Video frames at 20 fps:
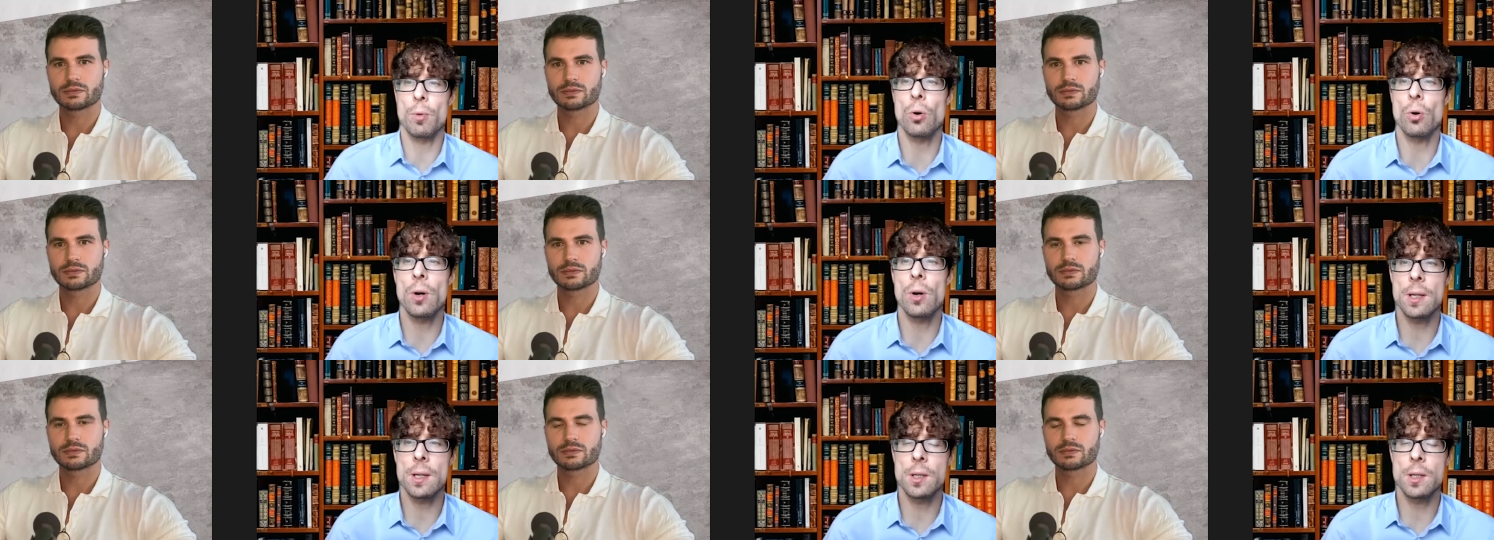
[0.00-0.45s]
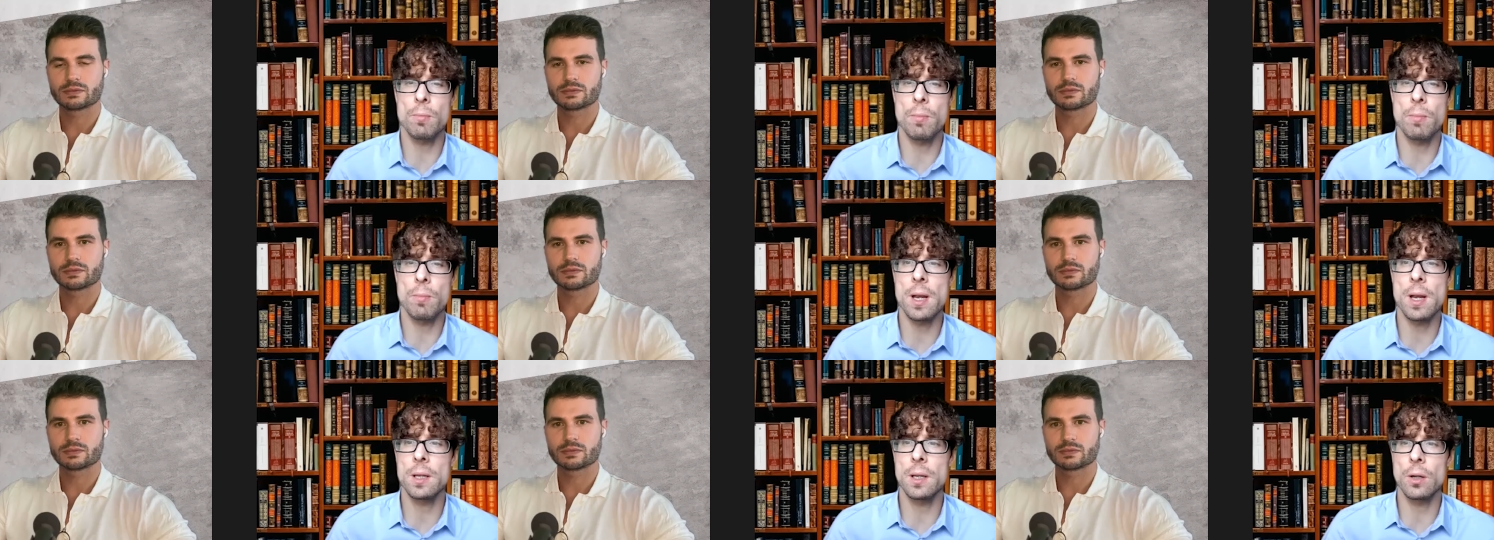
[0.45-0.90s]
Speaker 1: progress
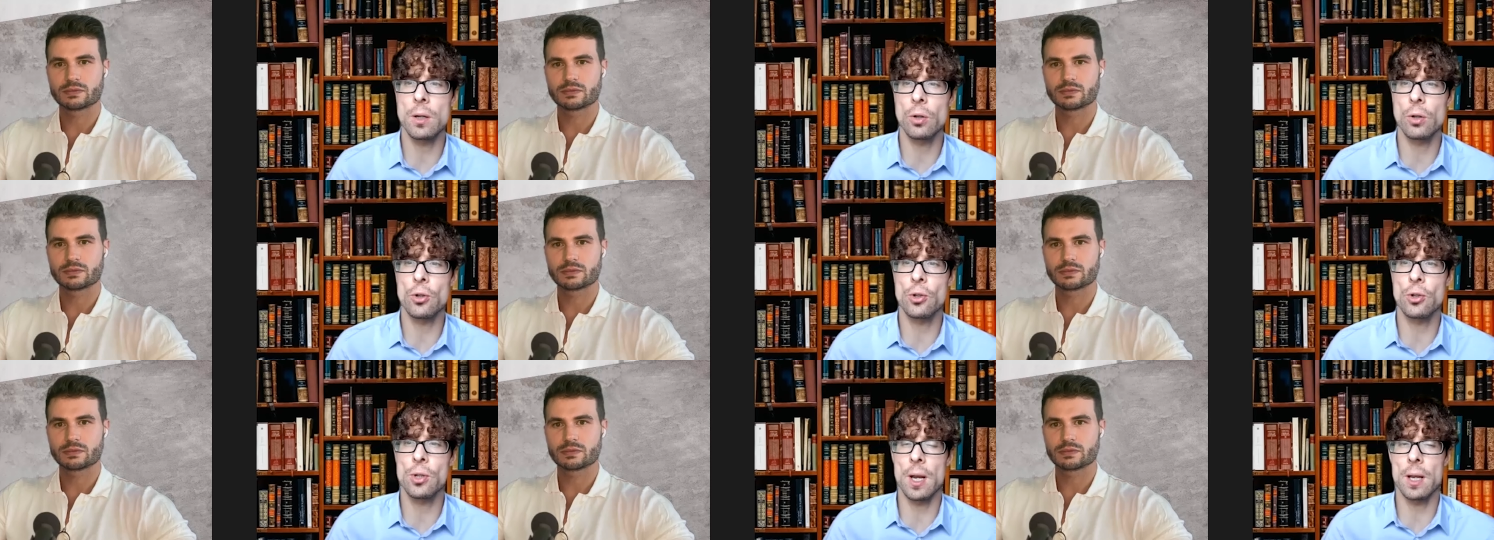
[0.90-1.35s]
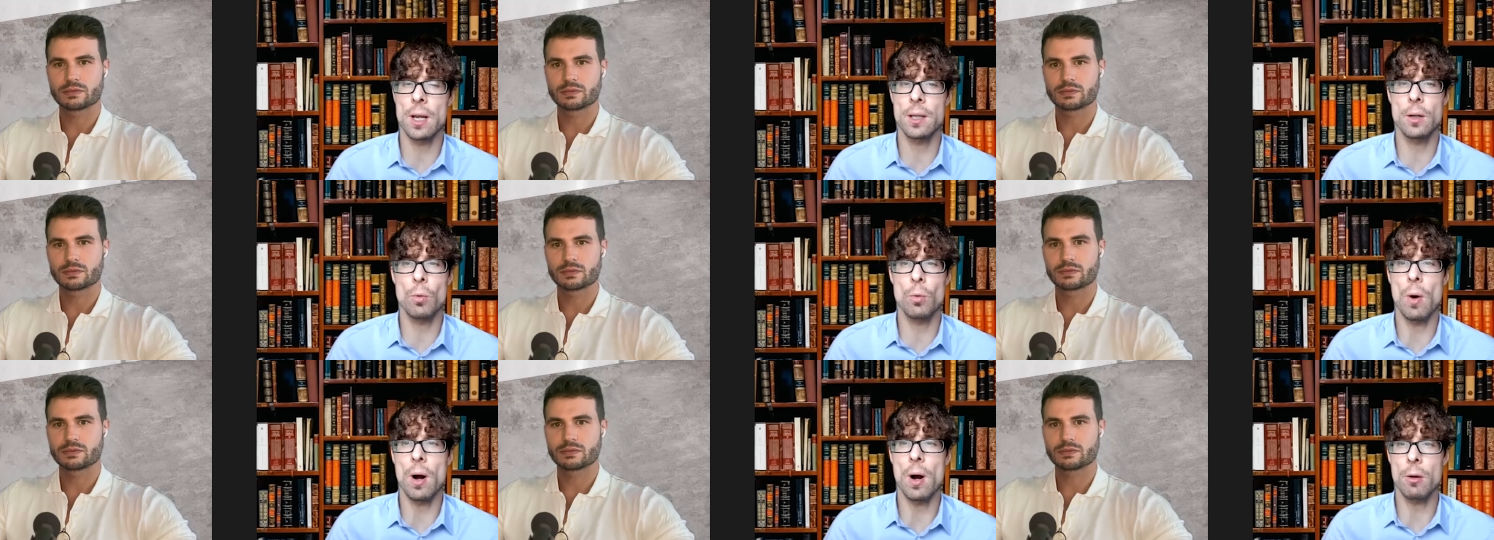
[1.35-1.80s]
made in
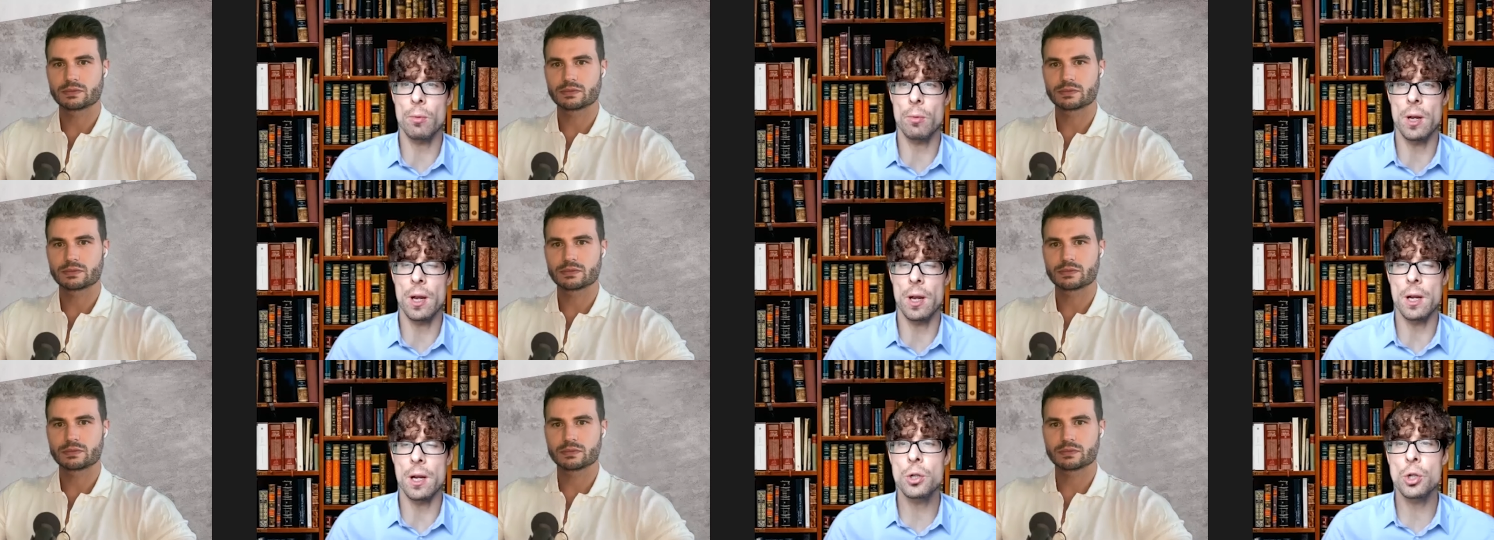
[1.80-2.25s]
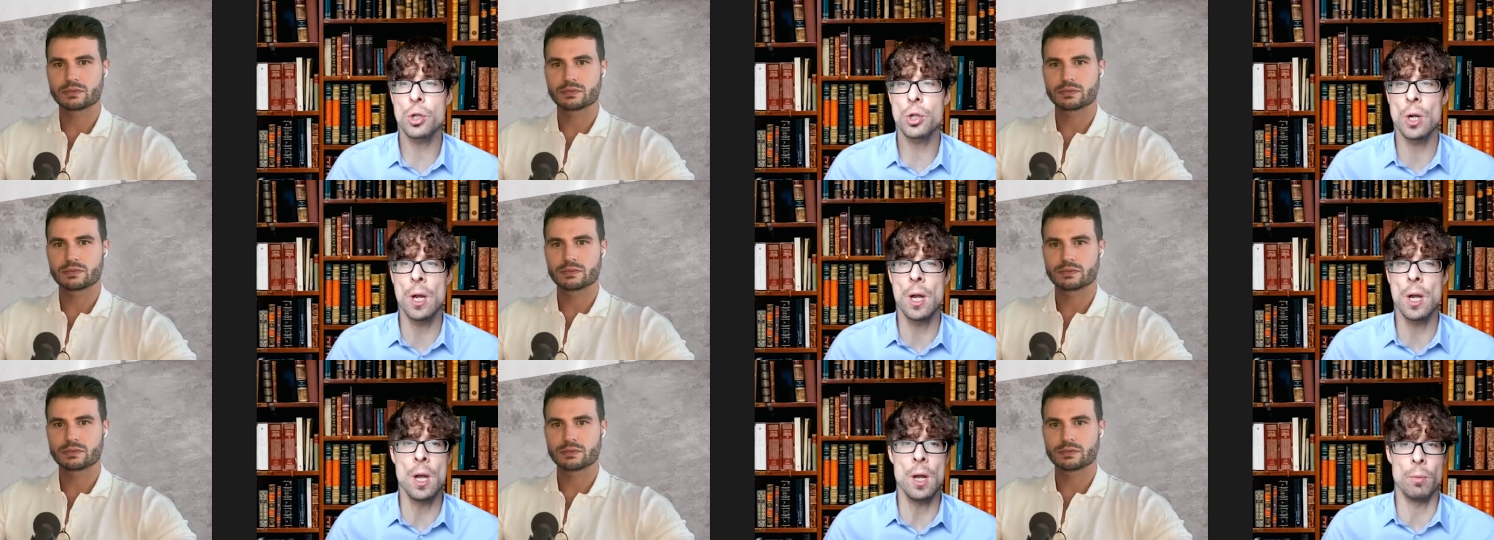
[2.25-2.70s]
understanding why we age.
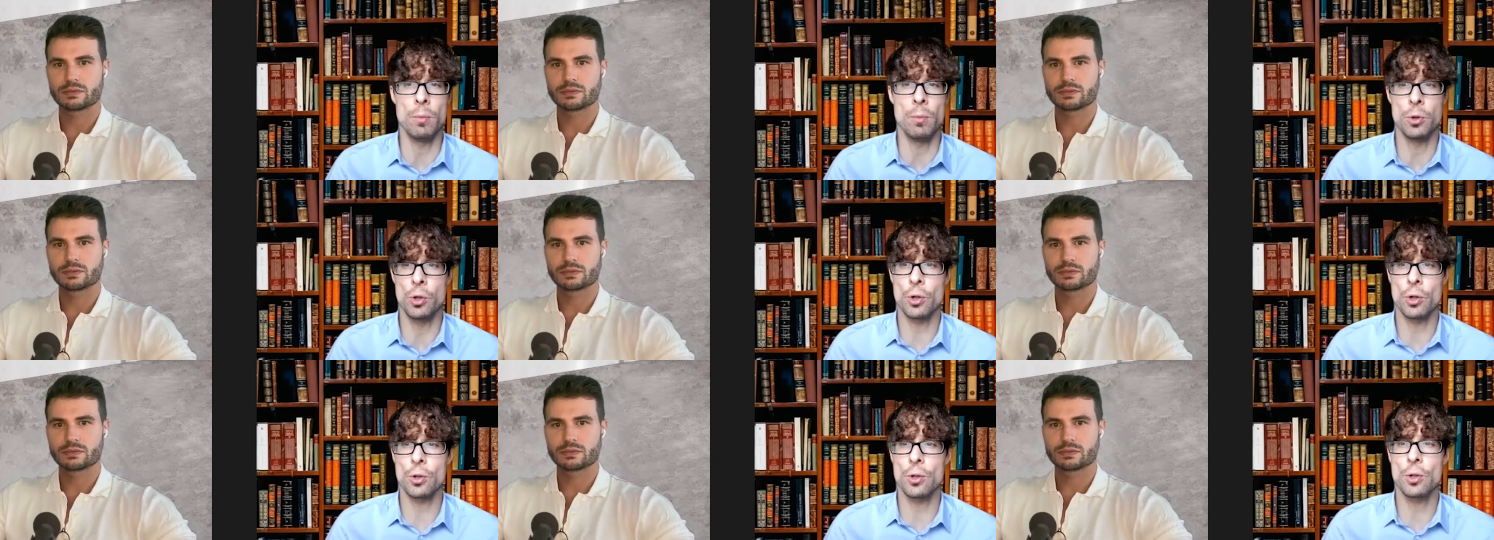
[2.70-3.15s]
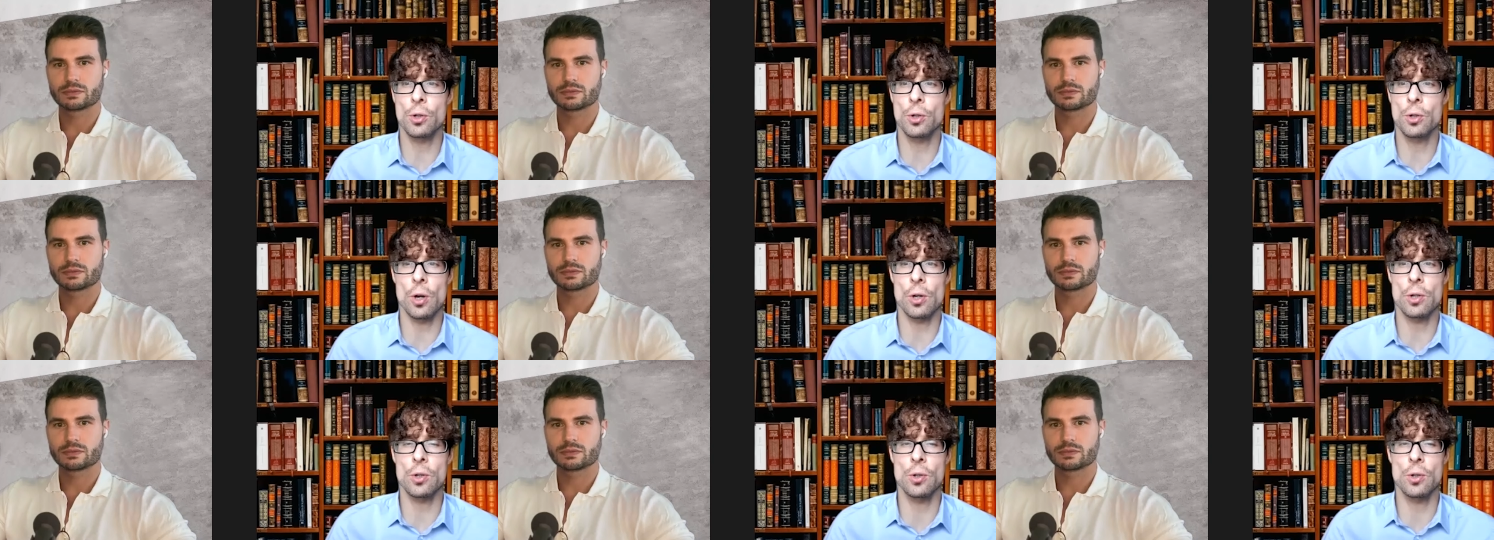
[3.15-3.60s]
We just
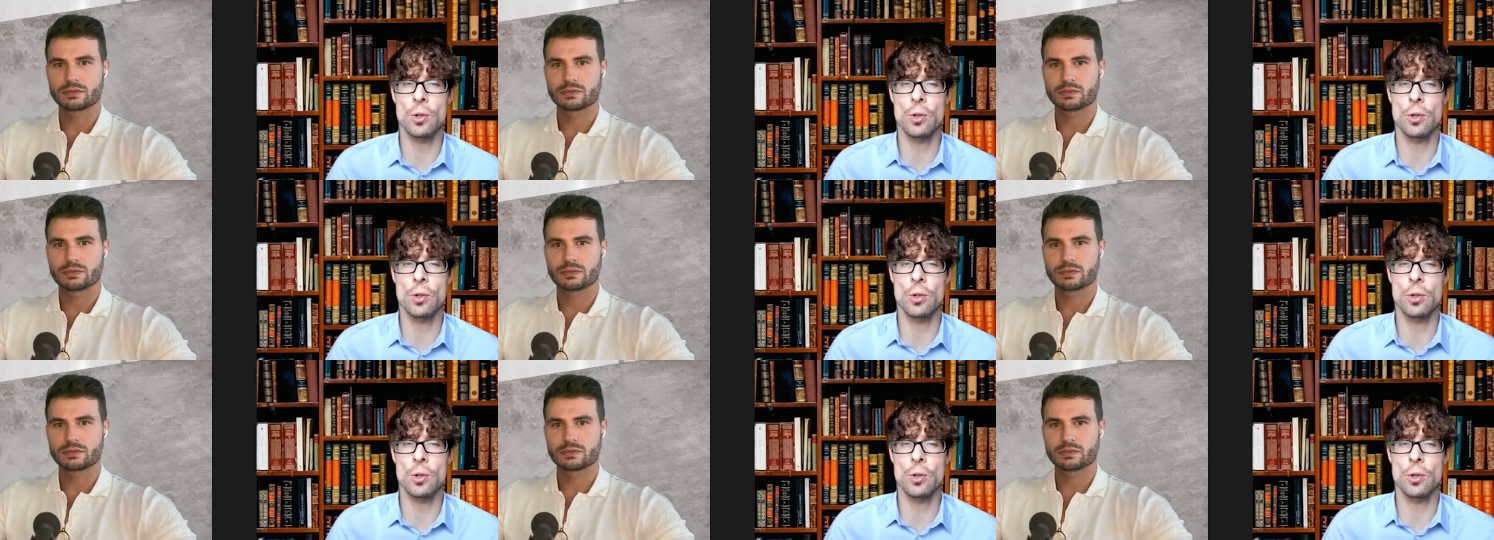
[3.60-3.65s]
discussed